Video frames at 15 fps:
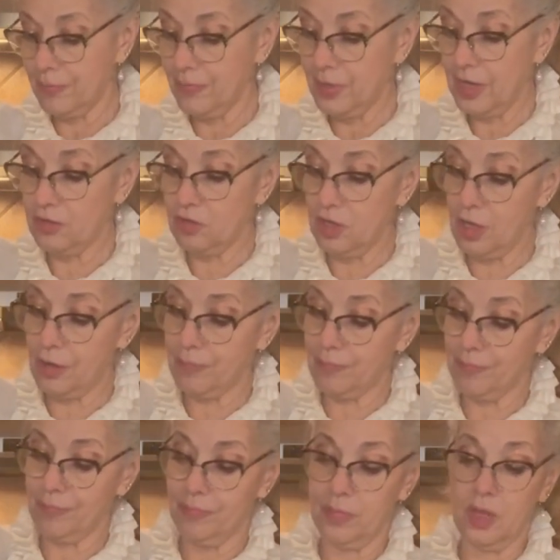That's it.
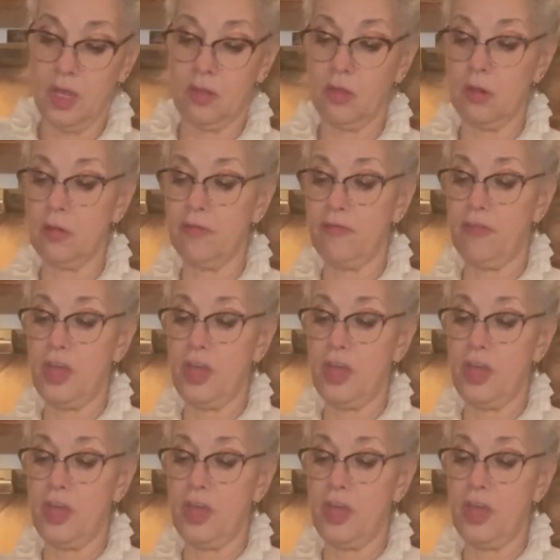Nothing